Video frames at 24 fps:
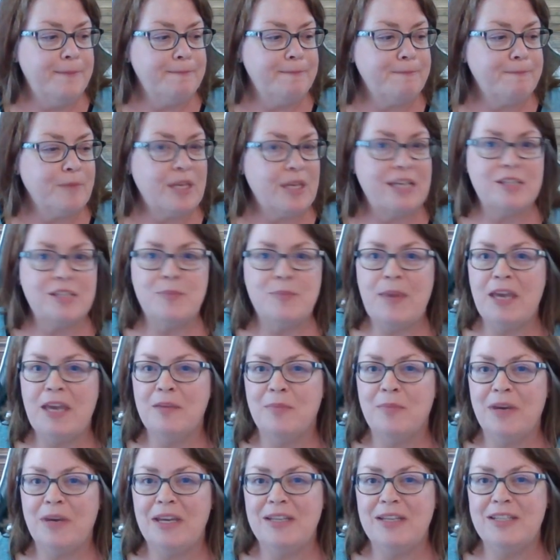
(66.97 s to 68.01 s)
expand
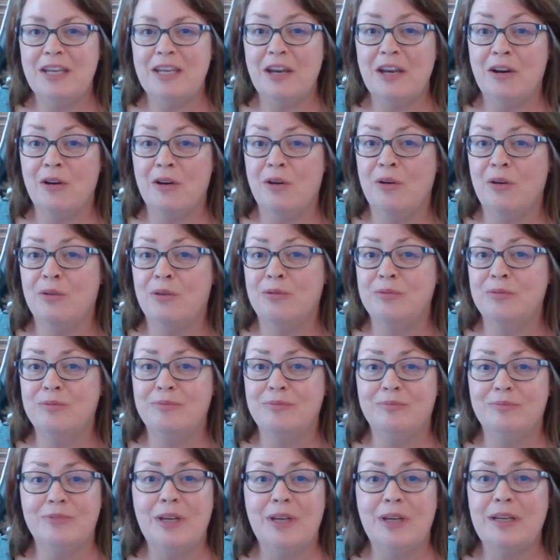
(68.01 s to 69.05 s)
my tarot
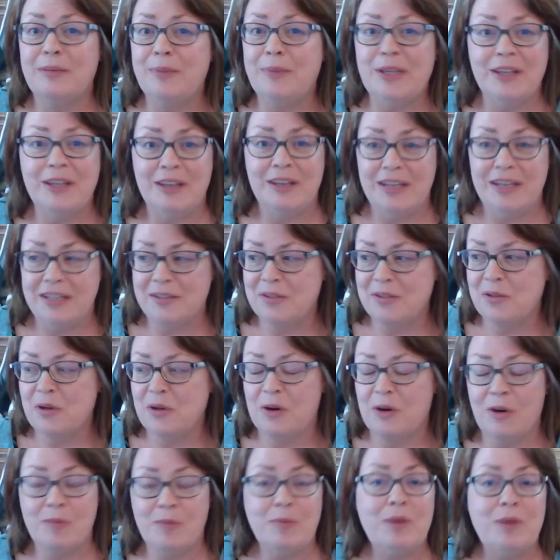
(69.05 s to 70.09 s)
abilities,
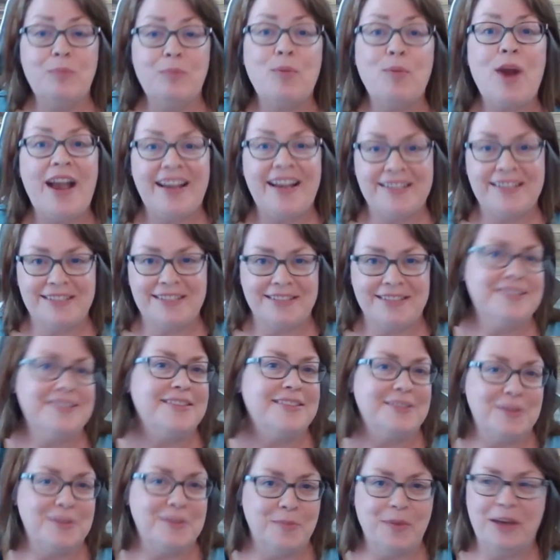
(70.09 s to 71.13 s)
or practice
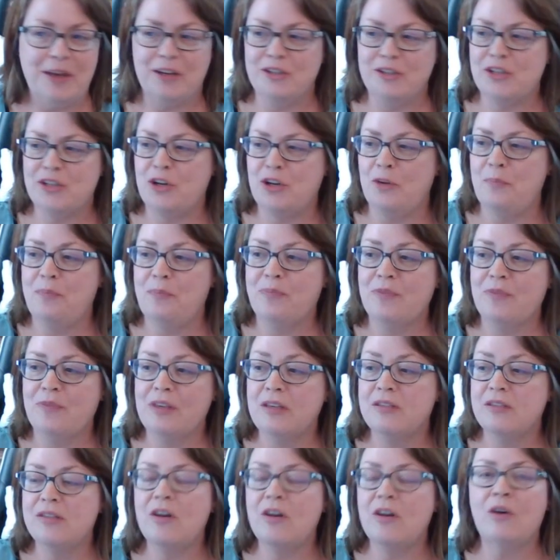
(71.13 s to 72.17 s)
is a better term.
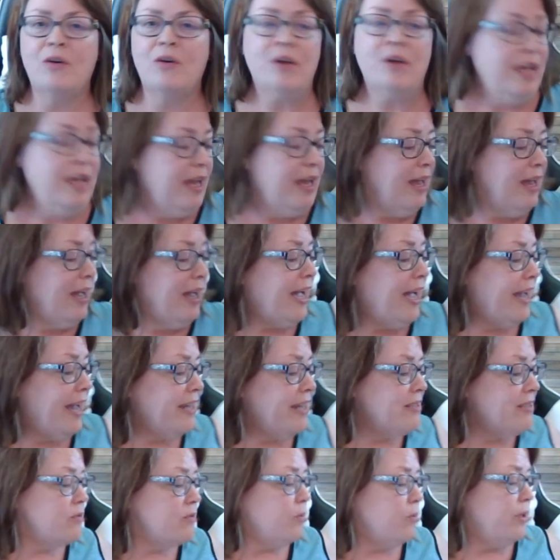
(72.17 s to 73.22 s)
So I
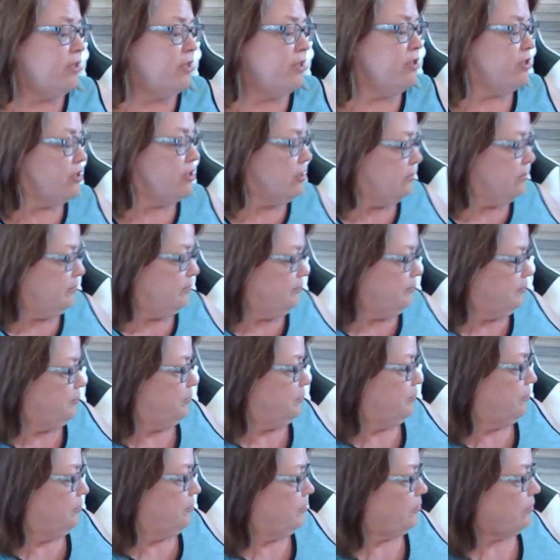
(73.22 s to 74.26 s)
switched
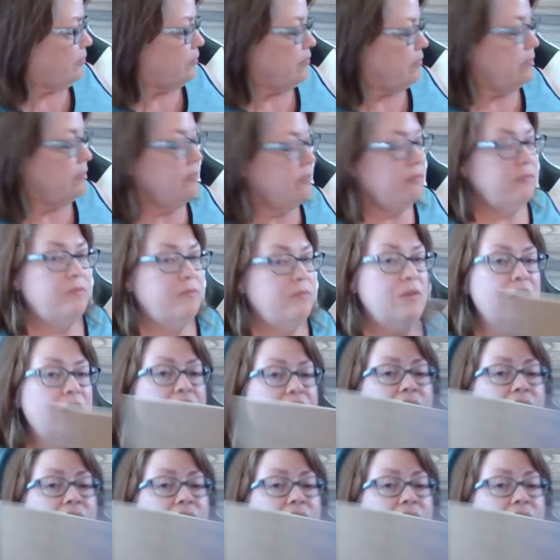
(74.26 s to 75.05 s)
to